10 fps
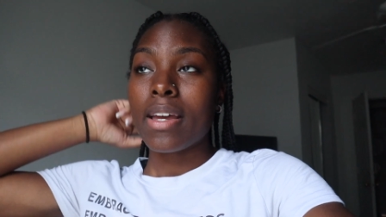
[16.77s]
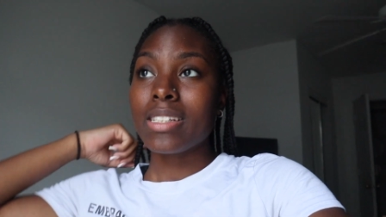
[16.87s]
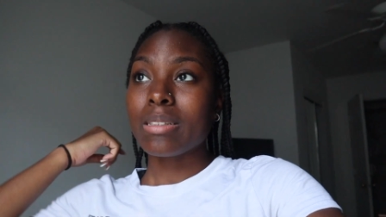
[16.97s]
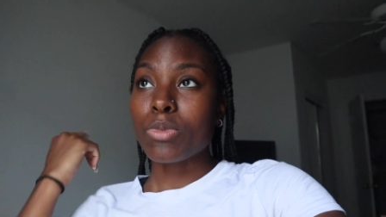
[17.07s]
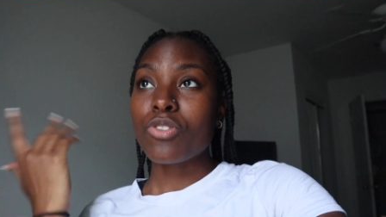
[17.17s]

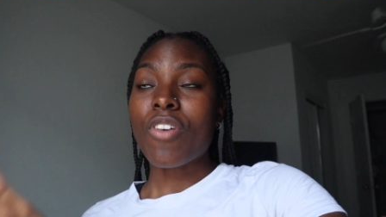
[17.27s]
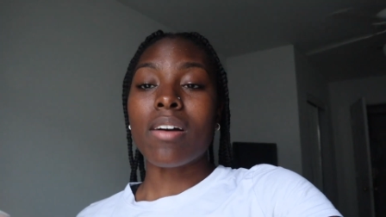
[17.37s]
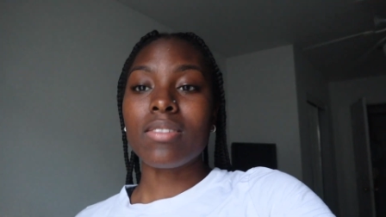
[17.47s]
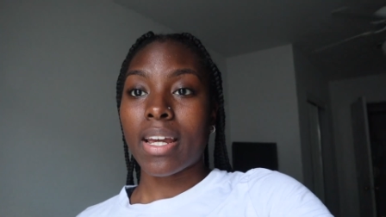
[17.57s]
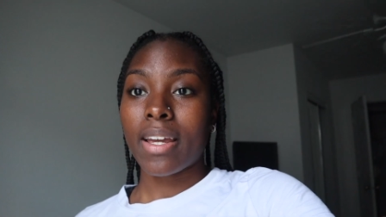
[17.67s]
It's move
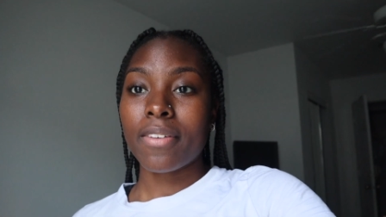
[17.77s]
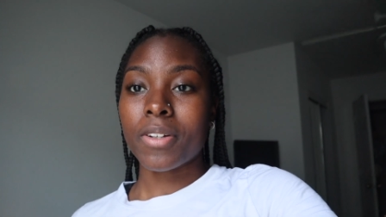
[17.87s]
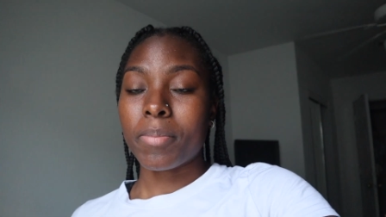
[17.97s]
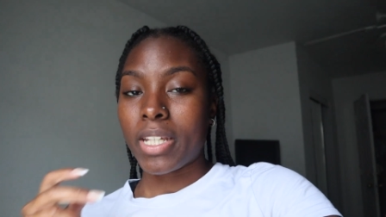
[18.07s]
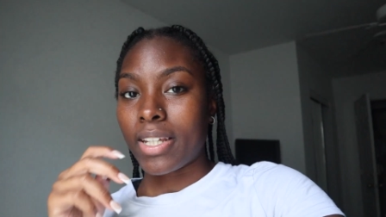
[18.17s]
out day
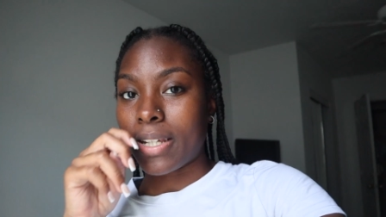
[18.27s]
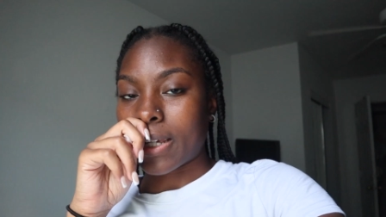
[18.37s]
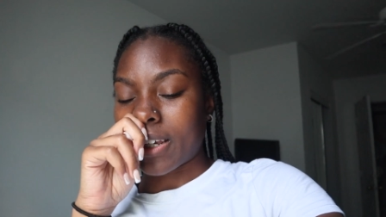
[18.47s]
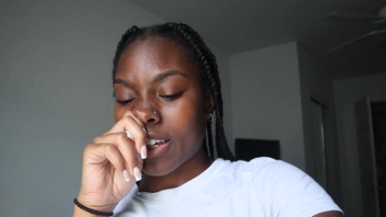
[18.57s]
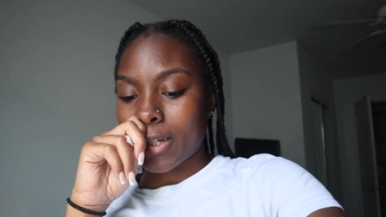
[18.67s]
for me
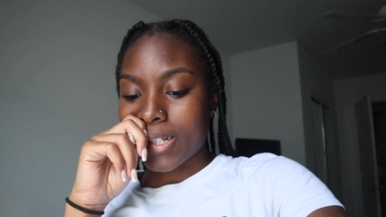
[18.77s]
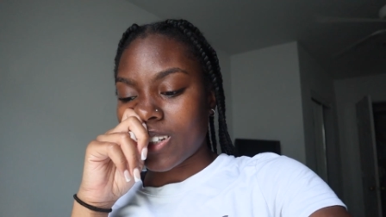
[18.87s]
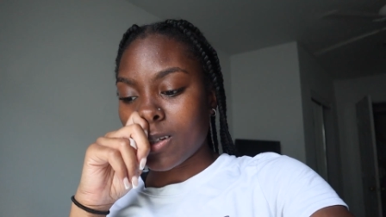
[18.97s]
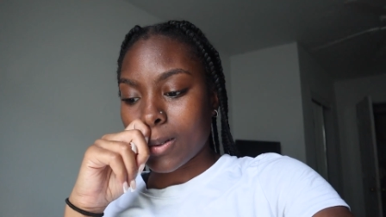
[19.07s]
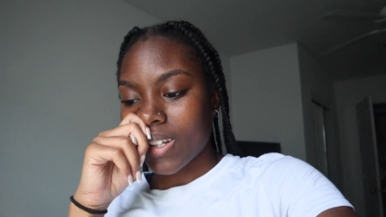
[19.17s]

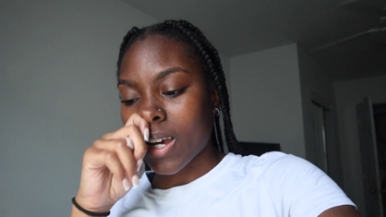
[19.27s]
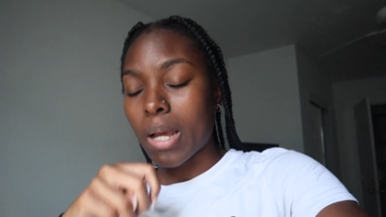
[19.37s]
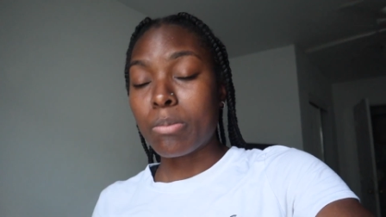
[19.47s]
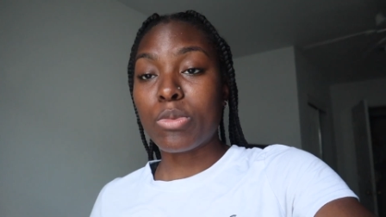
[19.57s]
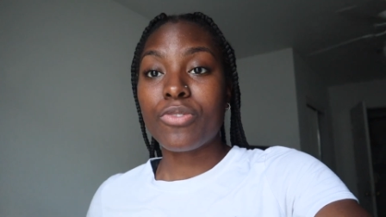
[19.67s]
and
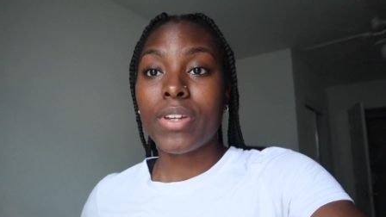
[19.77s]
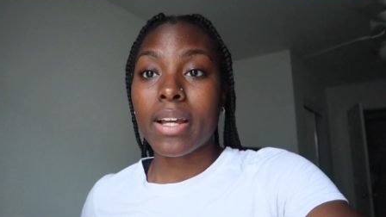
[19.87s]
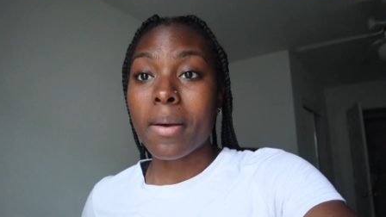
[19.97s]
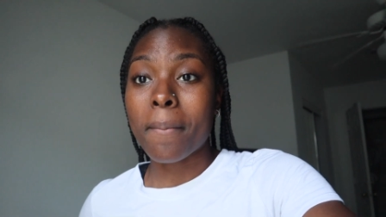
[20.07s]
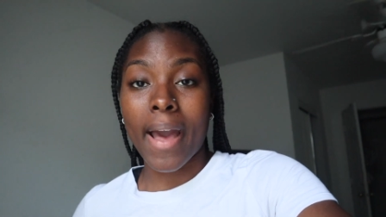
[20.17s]
I'm moving
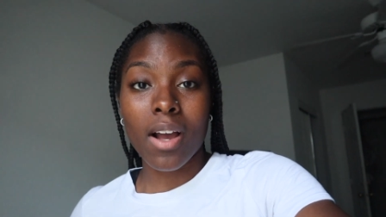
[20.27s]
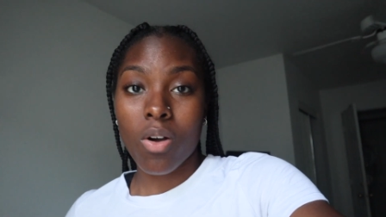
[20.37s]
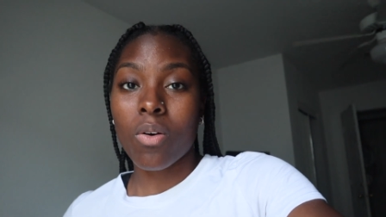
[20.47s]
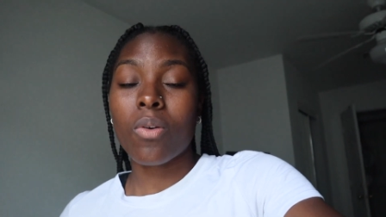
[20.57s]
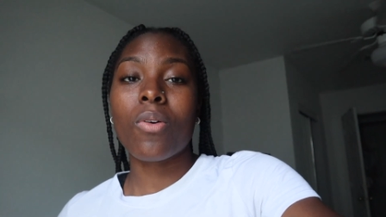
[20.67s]
back
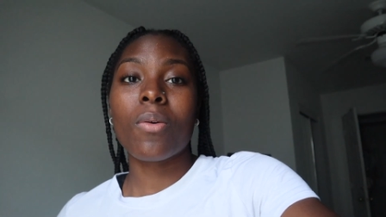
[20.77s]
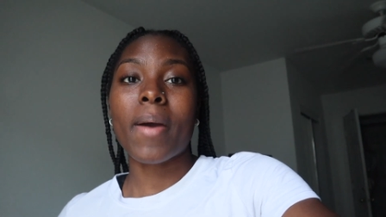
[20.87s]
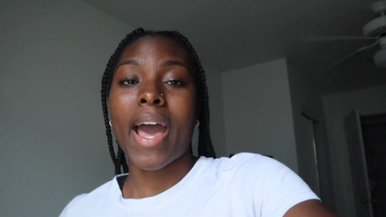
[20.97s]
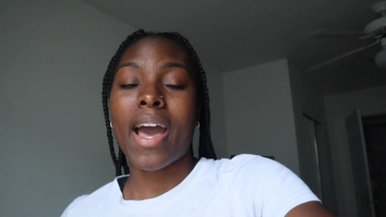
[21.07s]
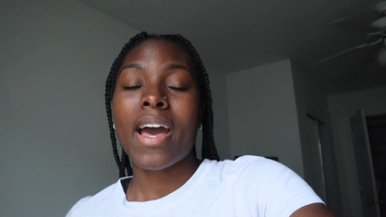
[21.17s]
home.